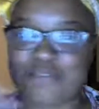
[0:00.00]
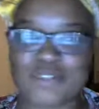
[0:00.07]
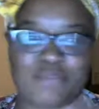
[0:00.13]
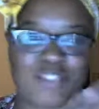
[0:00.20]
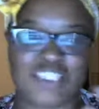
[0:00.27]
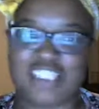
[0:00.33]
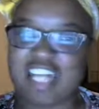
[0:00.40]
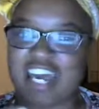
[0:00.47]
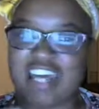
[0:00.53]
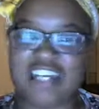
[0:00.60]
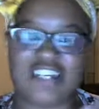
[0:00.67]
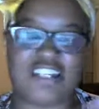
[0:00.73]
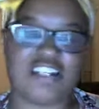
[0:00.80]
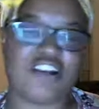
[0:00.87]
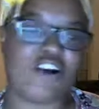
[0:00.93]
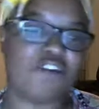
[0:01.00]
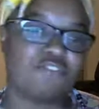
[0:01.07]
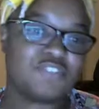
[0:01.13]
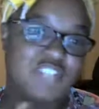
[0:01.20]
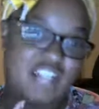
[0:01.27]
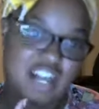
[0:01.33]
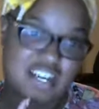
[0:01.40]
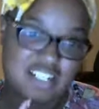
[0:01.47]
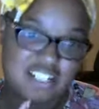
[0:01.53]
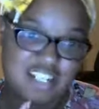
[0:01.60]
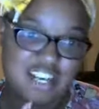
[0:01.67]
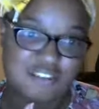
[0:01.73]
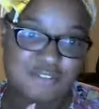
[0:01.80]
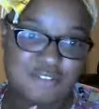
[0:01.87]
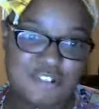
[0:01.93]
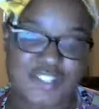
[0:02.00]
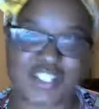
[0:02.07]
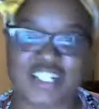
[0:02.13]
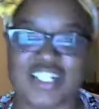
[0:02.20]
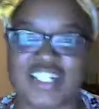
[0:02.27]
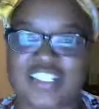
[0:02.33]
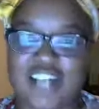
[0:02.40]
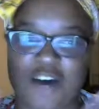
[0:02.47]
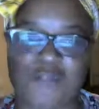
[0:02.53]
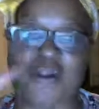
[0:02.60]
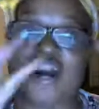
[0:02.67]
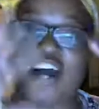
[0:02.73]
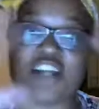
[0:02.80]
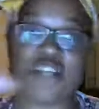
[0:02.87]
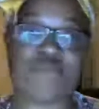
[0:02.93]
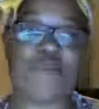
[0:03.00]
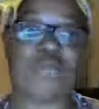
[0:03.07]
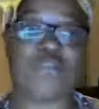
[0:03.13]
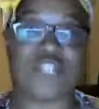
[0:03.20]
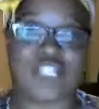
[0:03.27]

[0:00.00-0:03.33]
We be chatting and over the network. So I want other people to